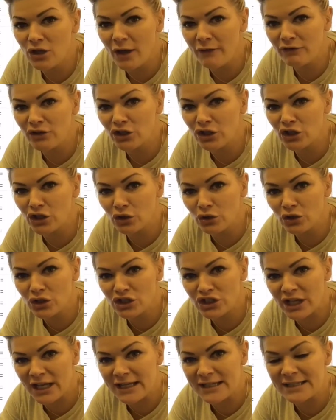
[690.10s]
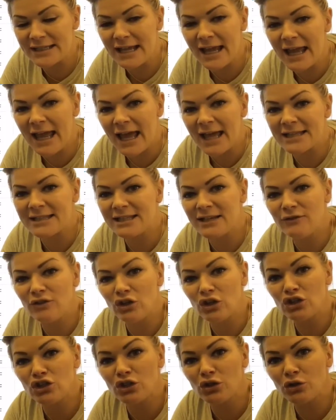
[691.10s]
have a look at your sheet and see if you can
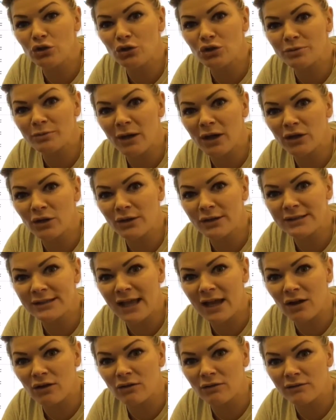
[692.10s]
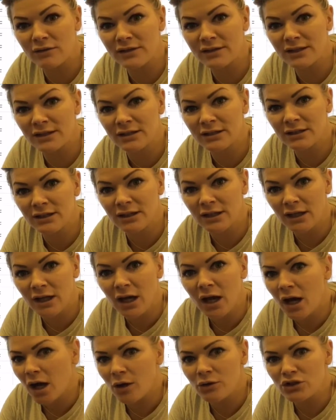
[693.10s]
do yours by yourselves?
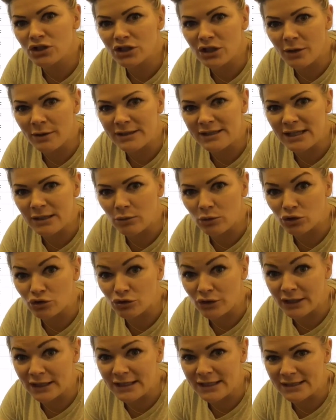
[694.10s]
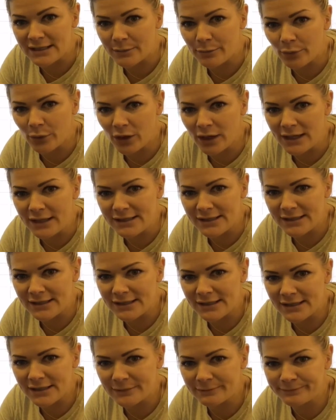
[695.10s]
I'll just go and see what Tricky's surprise
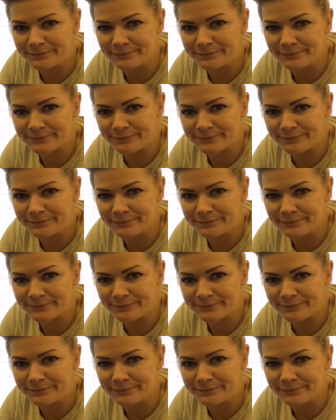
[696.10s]
is.